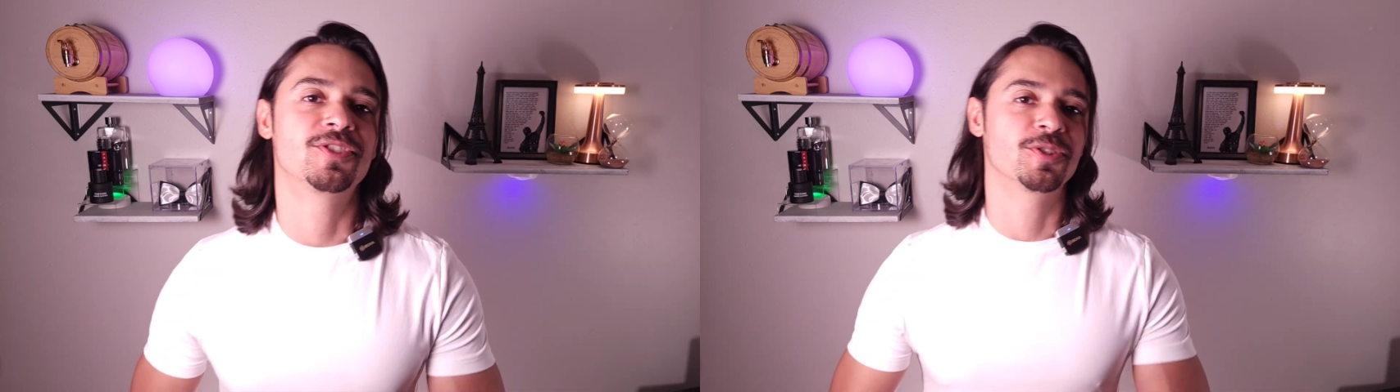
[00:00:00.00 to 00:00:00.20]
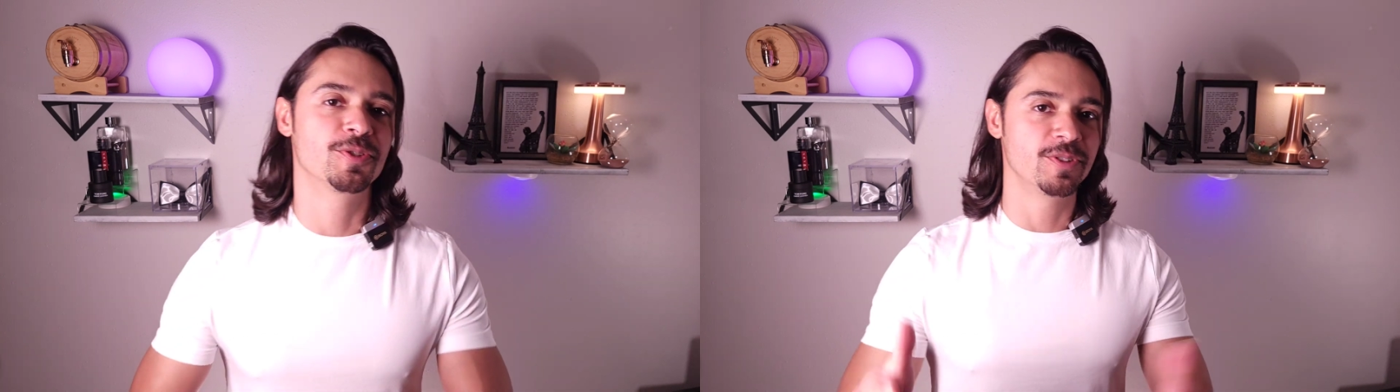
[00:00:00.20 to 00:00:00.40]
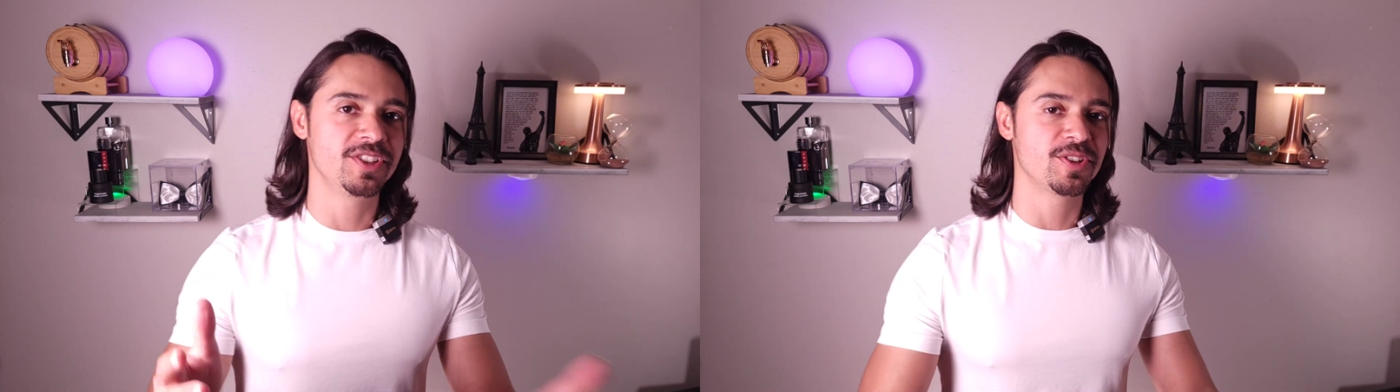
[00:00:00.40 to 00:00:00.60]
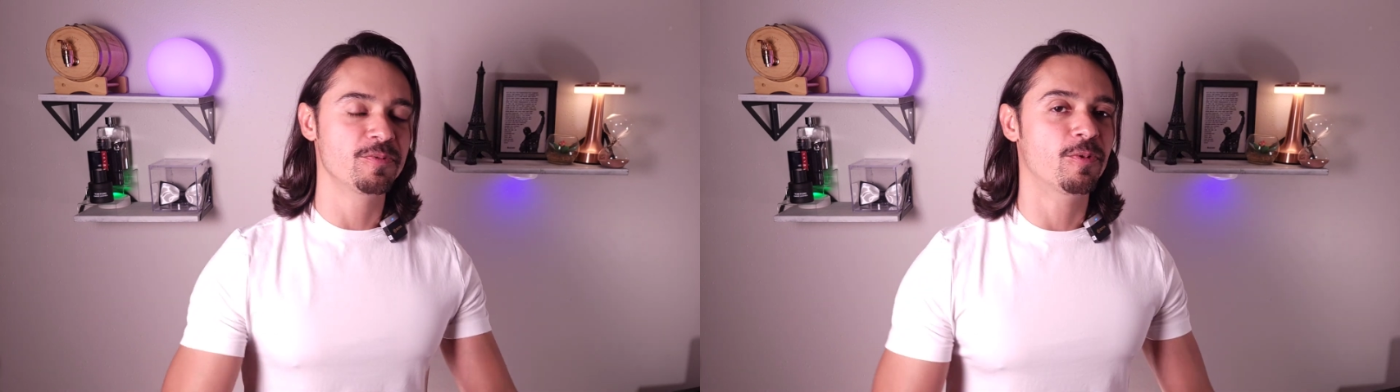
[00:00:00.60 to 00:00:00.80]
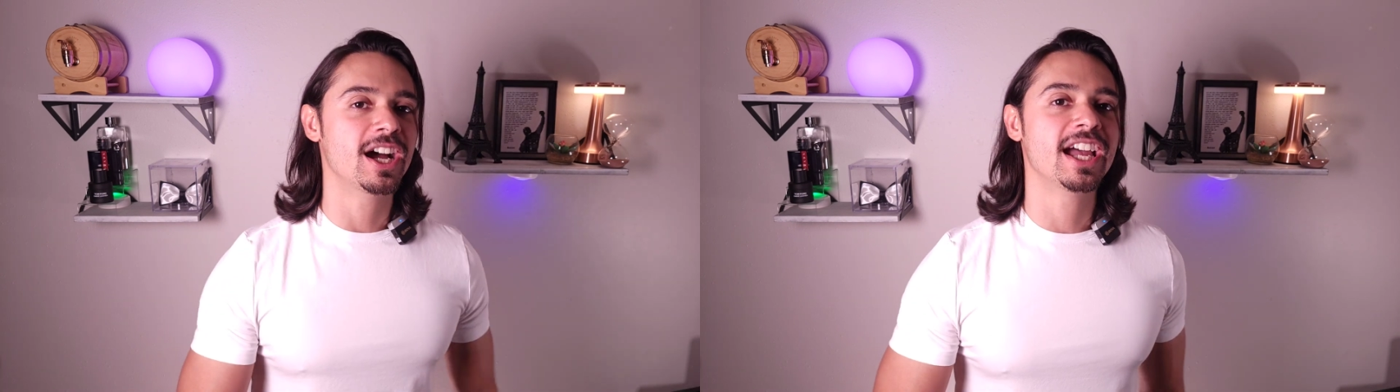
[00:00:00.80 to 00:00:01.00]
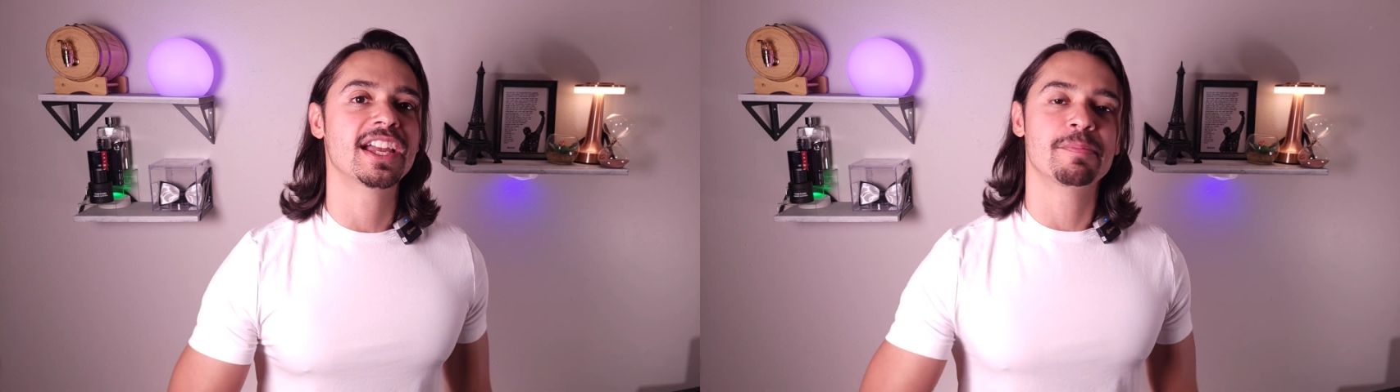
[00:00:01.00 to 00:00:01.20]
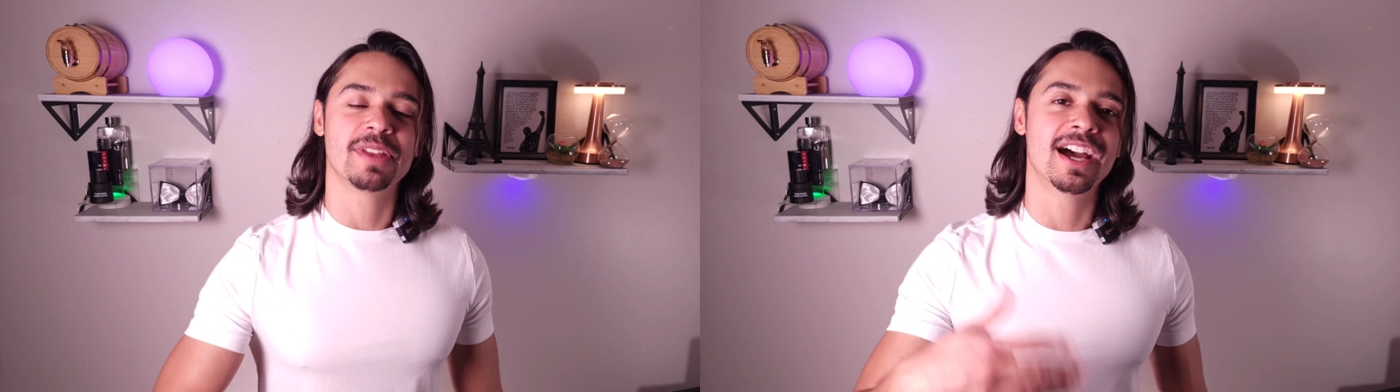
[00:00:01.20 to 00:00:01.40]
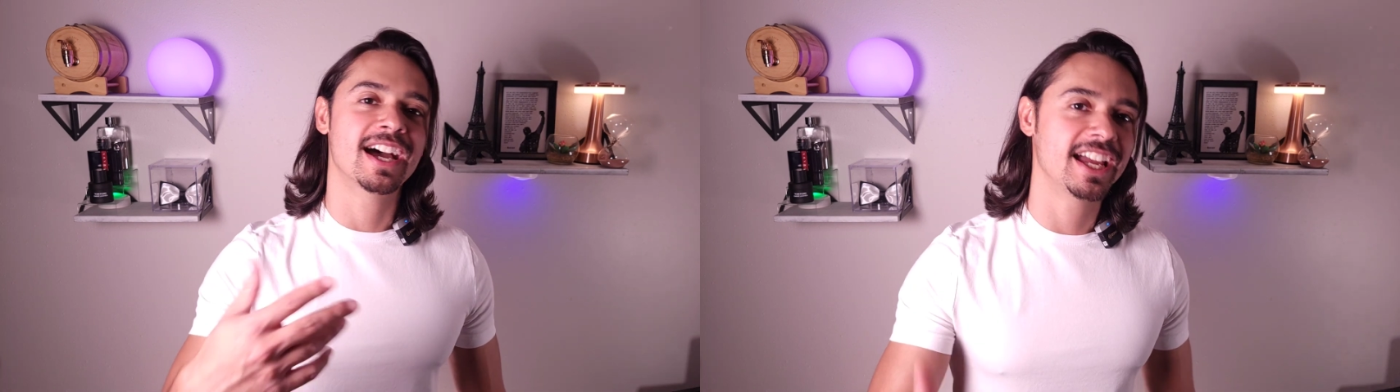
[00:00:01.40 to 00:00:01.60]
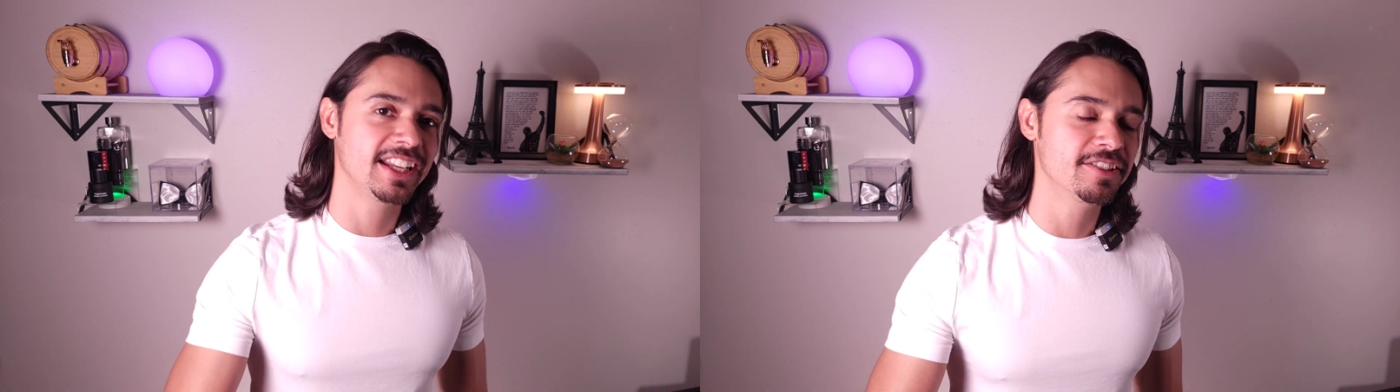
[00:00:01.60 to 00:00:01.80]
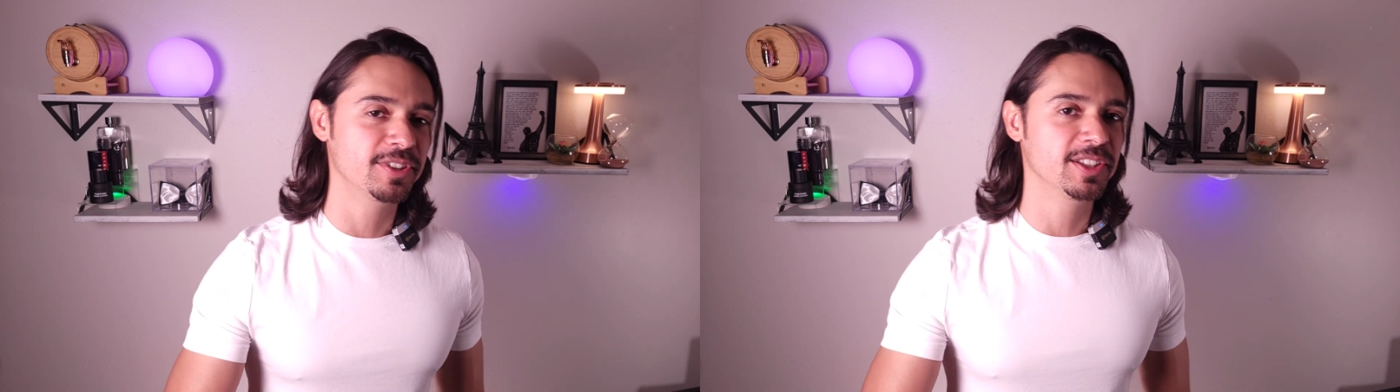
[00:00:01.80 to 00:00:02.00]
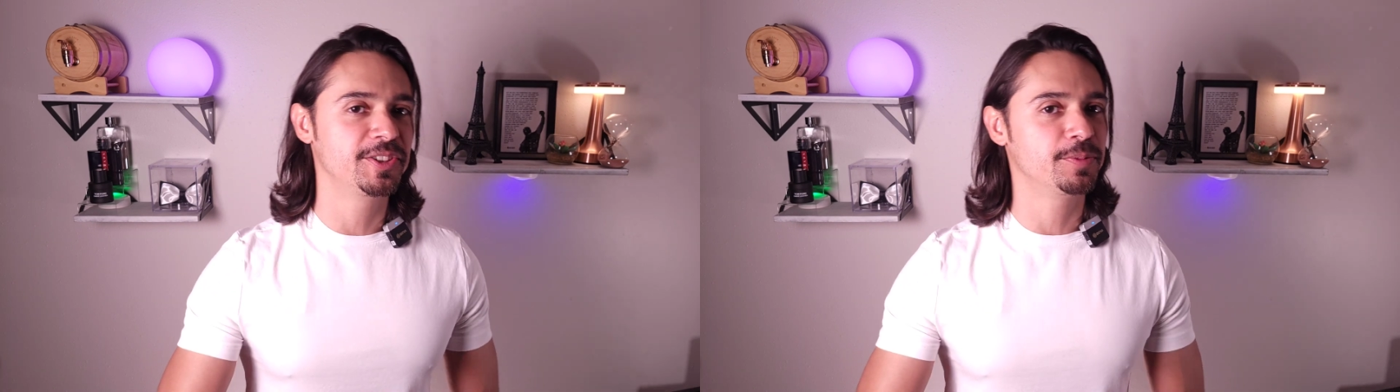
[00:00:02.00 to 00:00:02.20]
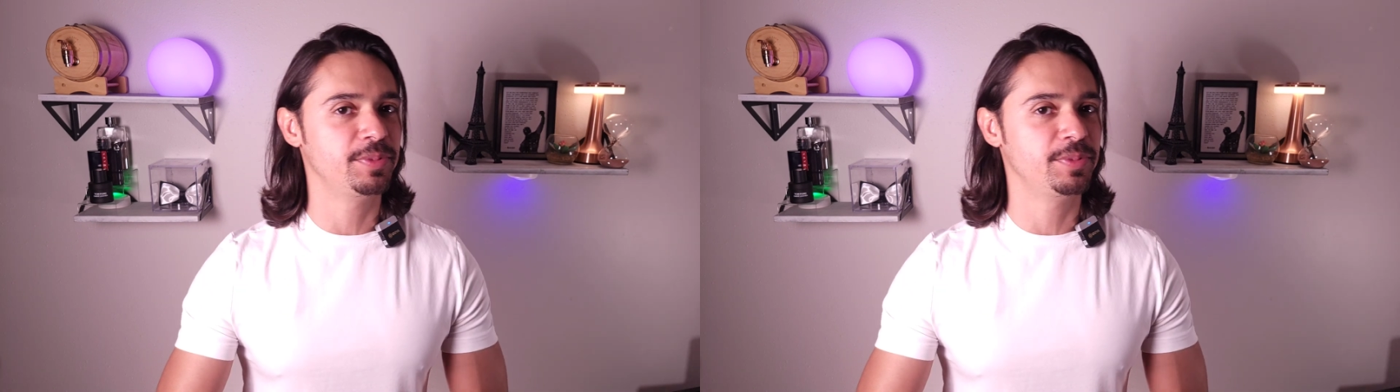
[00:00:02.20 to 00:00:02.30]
So the reason why I'm kind of a little